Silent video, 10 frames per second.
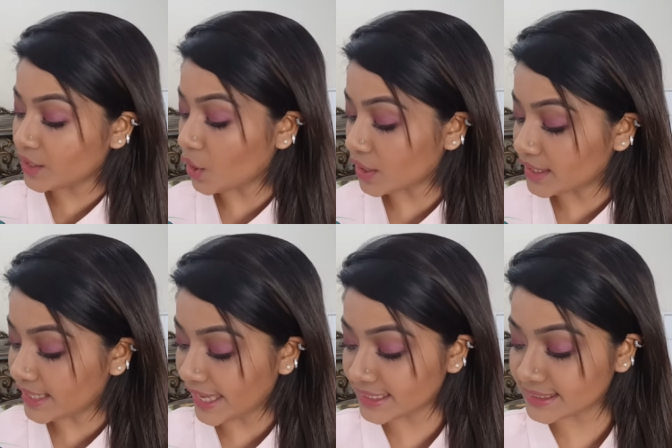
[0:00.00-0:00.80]
got
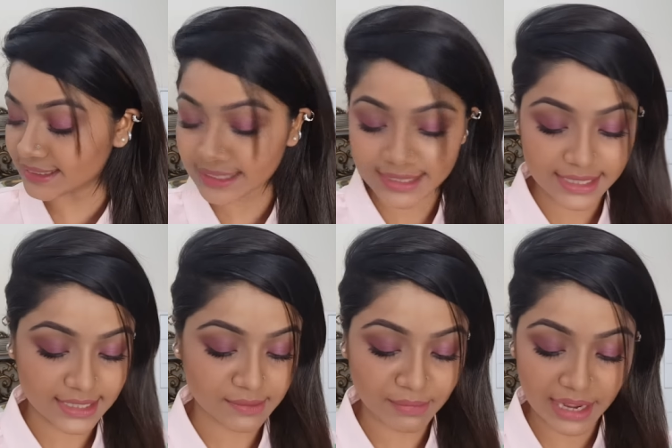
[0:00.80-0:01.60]
next this
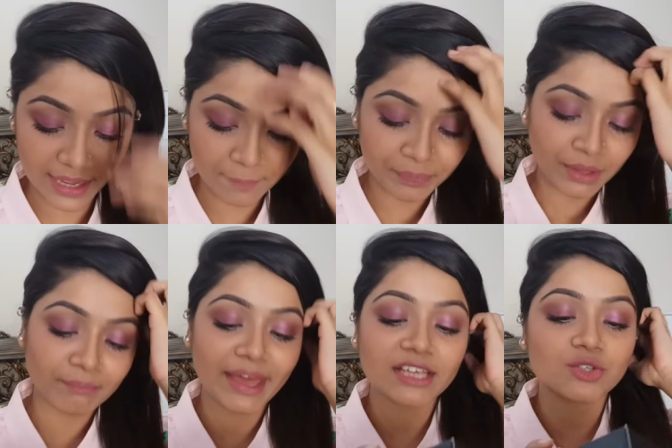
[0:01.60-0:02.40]
is my
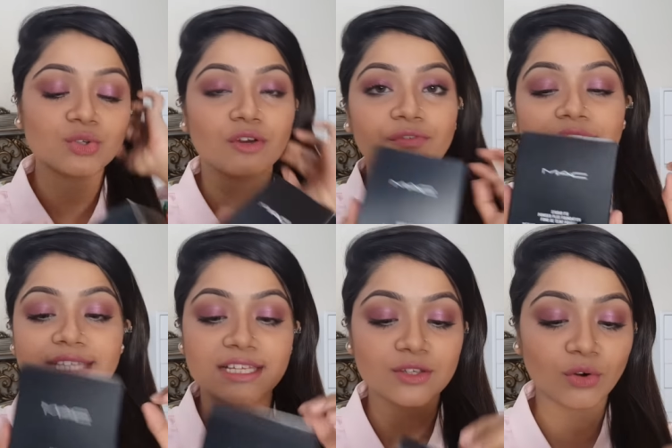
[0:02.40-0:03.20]
MAC Studio Fix
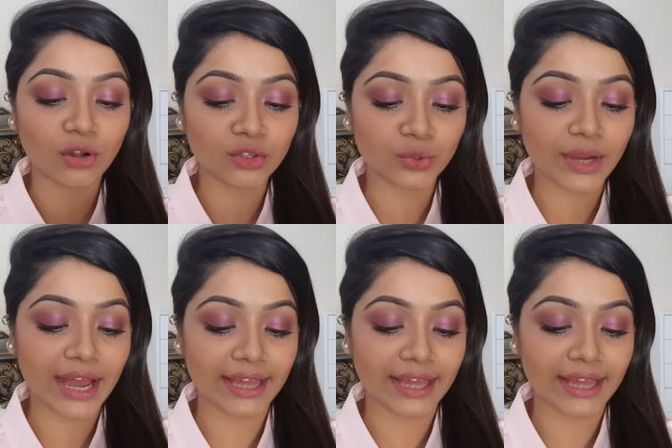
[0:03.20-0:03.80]
as you all know